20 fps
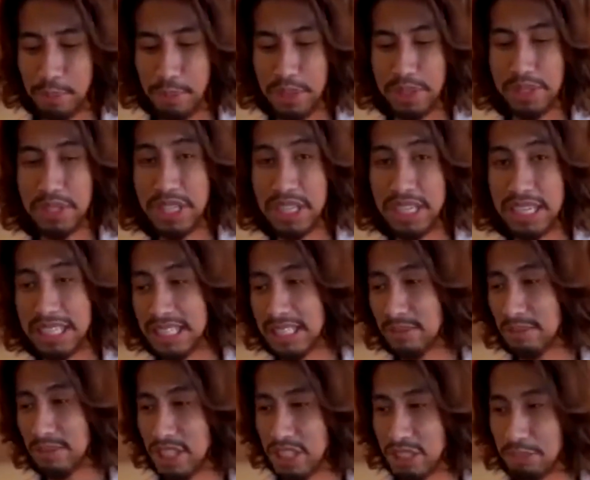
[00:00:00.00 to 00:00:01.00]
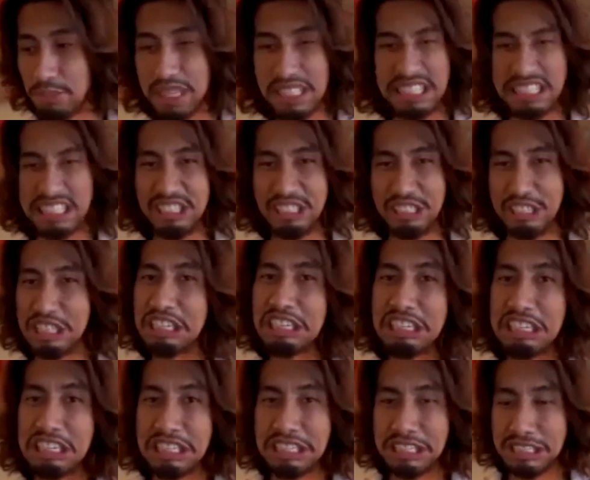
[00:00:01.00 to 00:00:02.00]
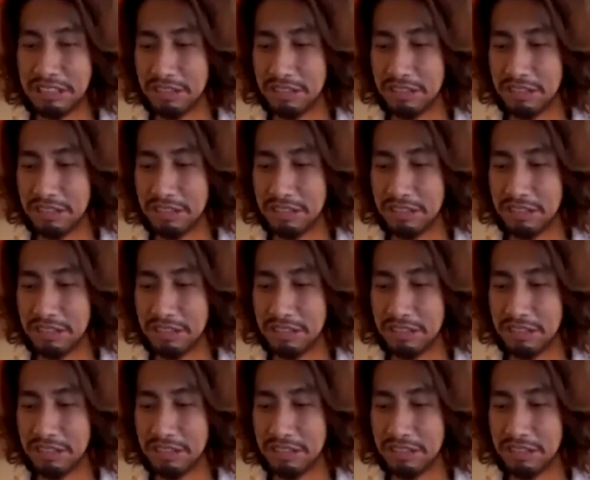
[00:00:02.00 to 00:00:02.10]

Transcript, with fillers: person gets the business done,